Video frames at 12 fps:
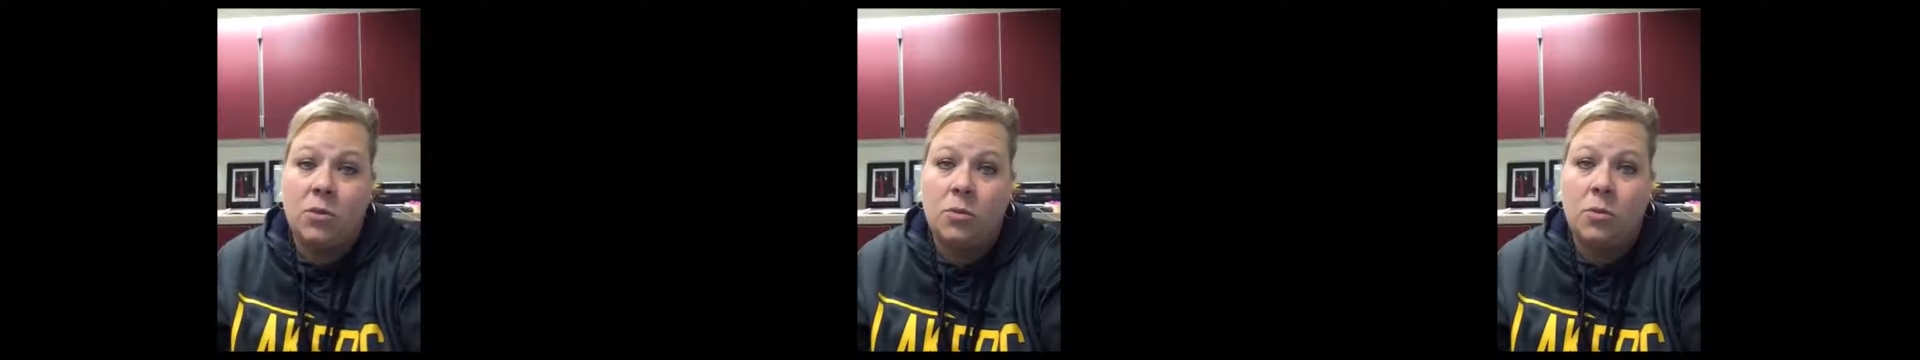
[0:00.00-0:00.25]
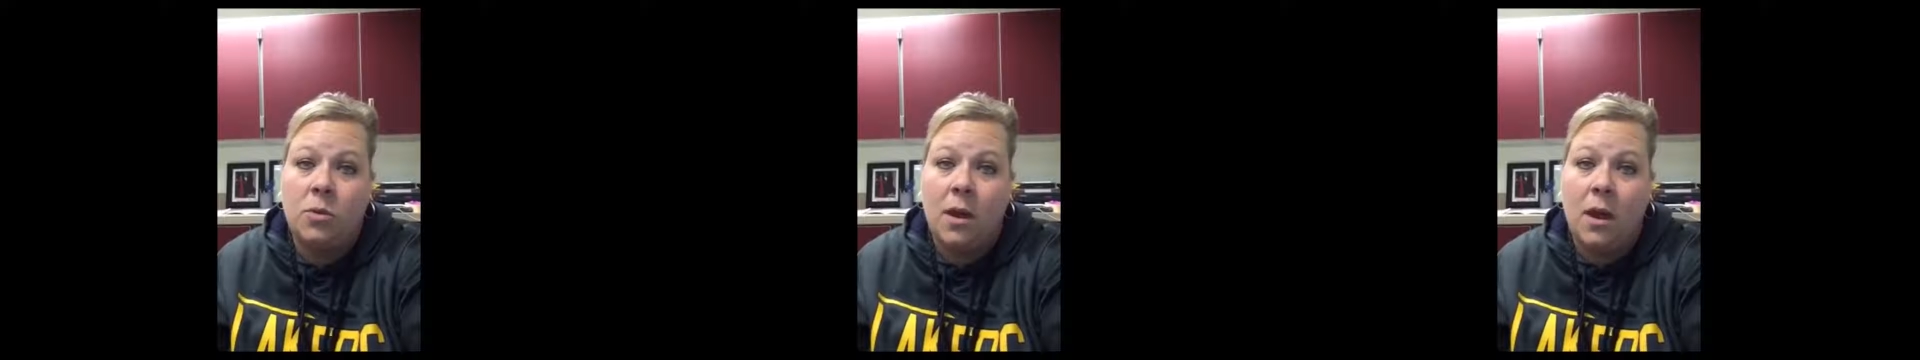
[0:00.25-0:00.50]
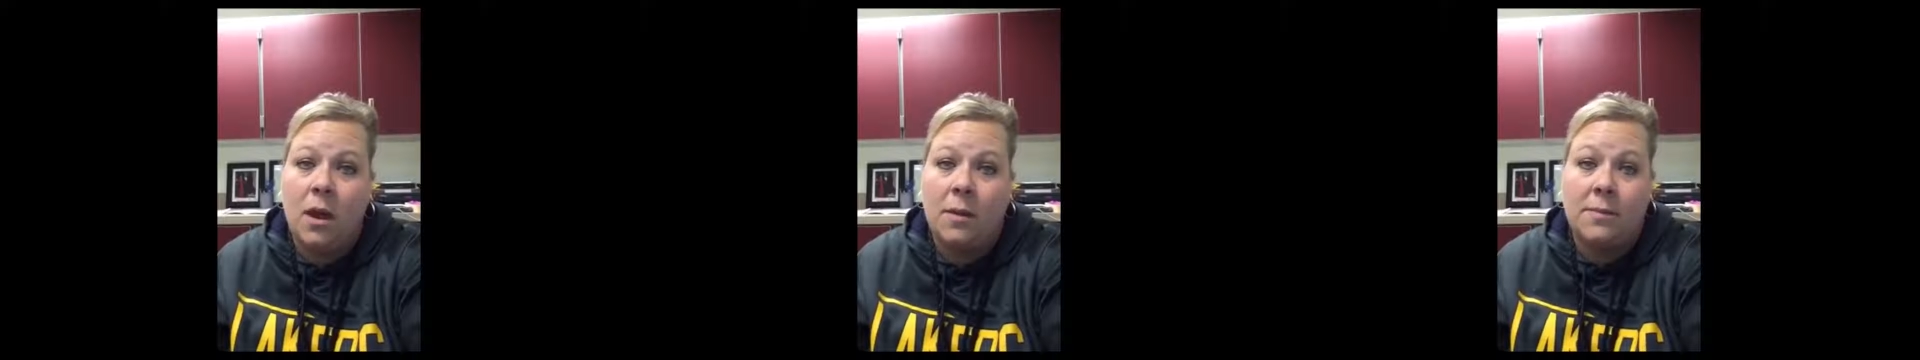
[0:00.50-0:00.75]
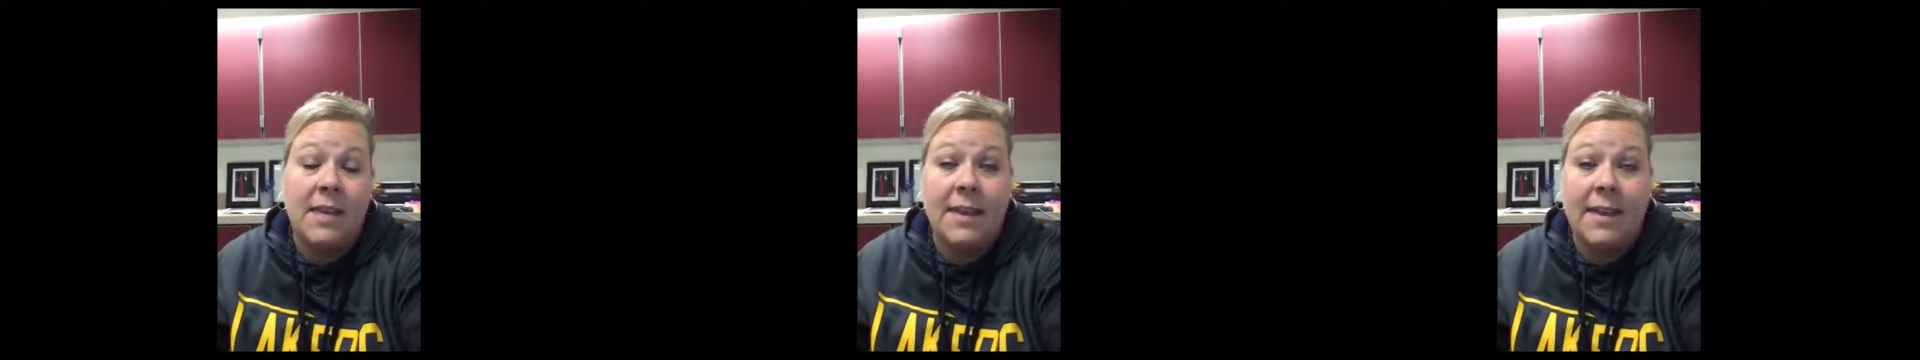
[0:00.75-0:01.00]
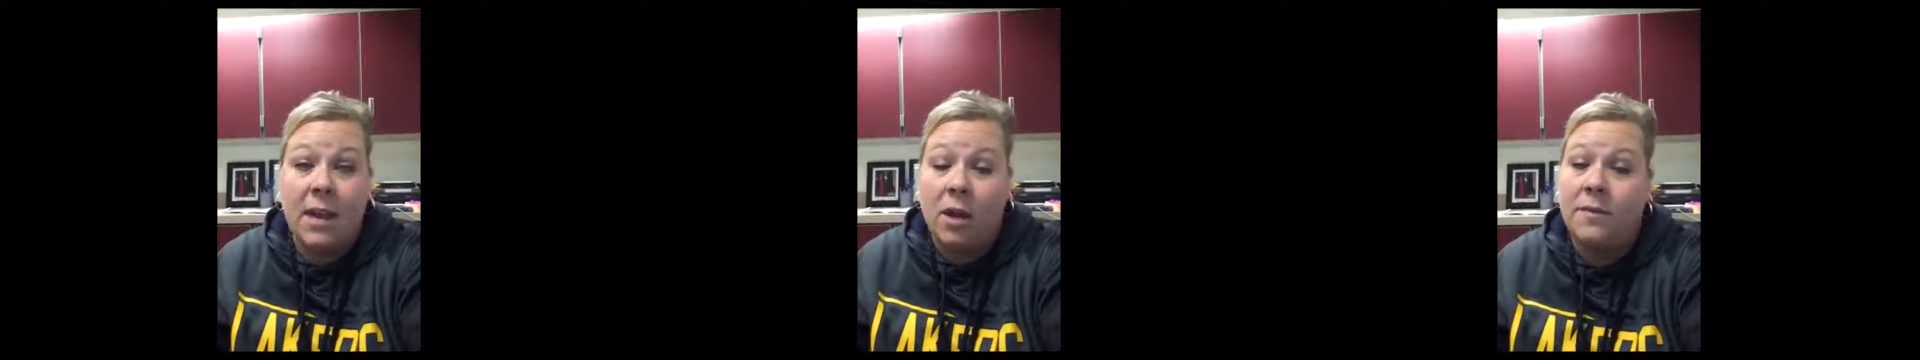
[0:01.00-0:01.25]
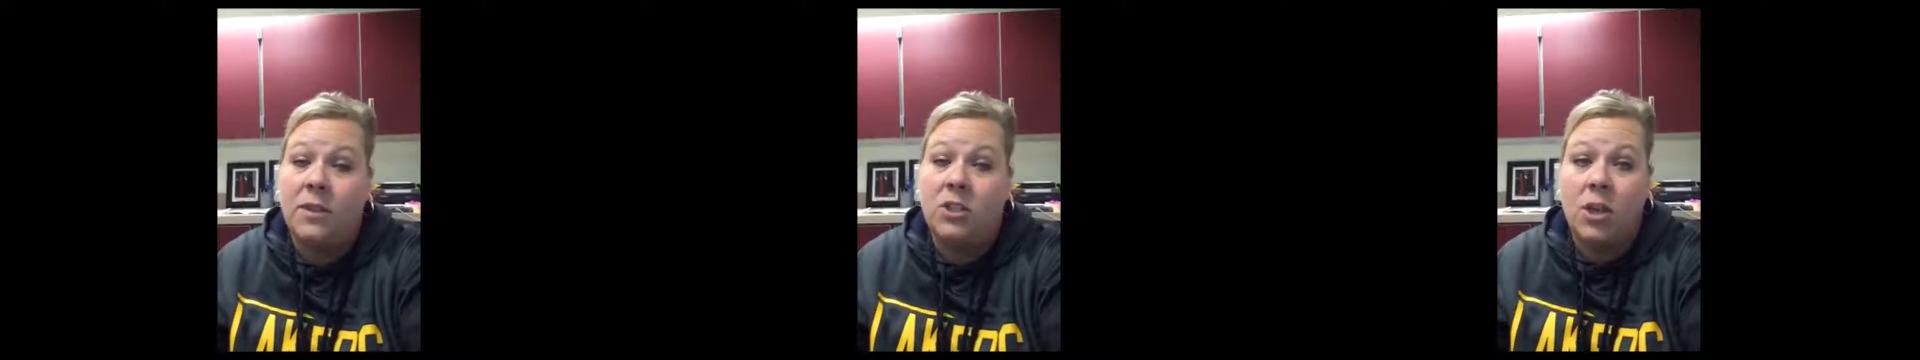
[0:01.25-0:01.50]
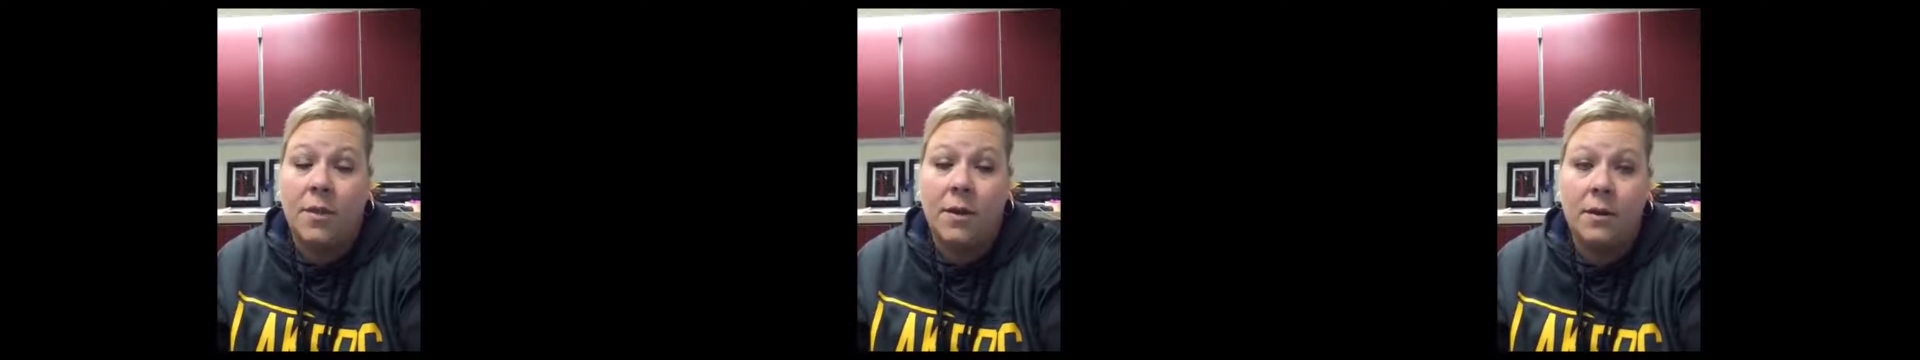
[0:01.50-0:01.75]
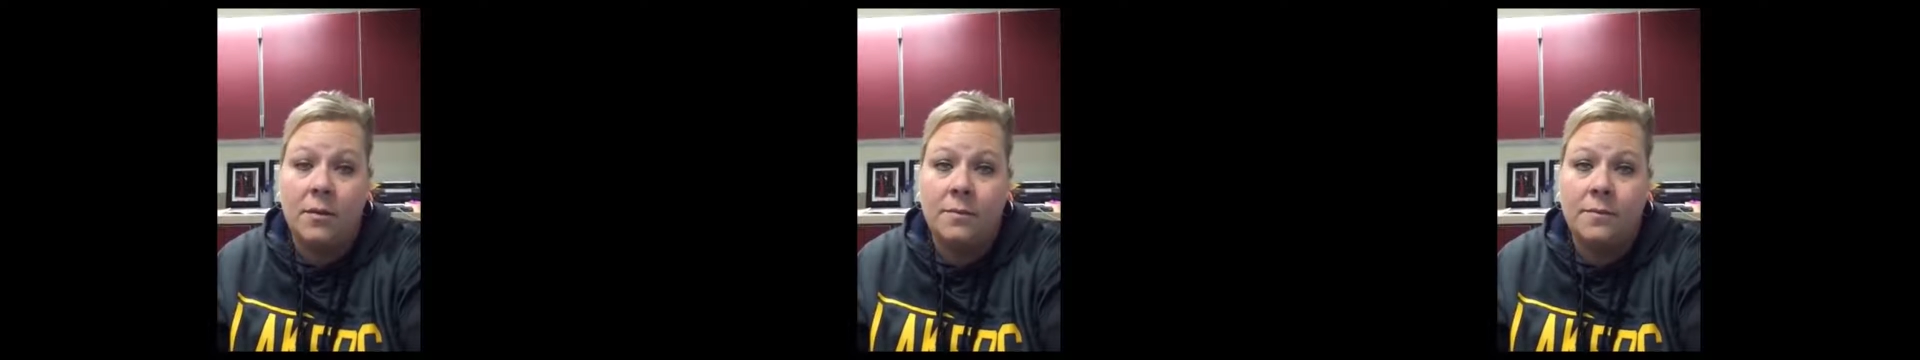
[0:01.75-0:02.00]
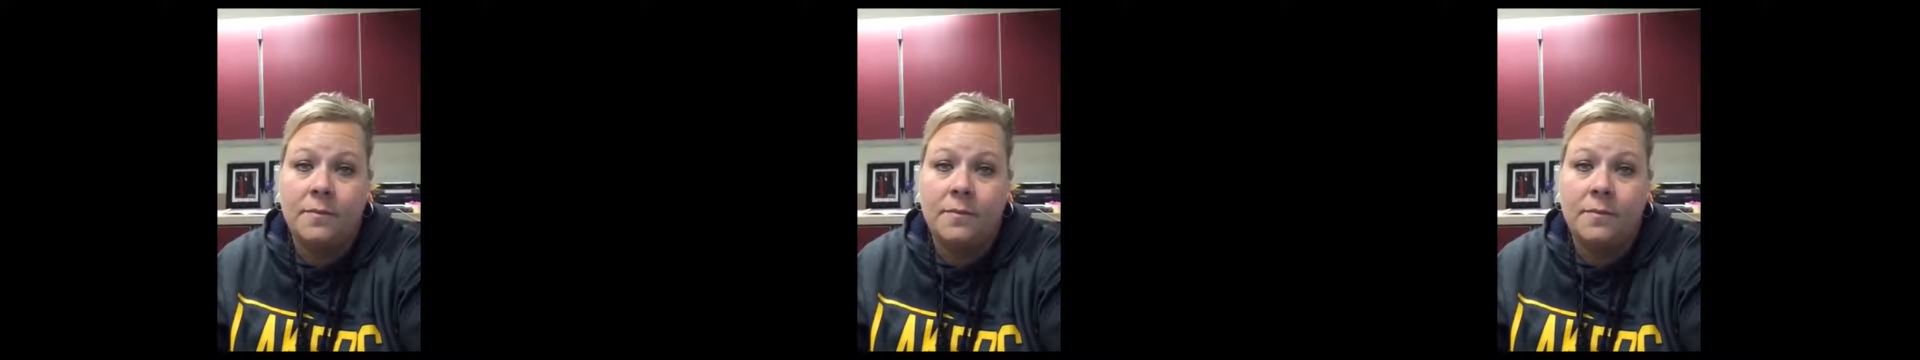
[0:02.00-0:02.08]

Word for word: to um, take care of each other,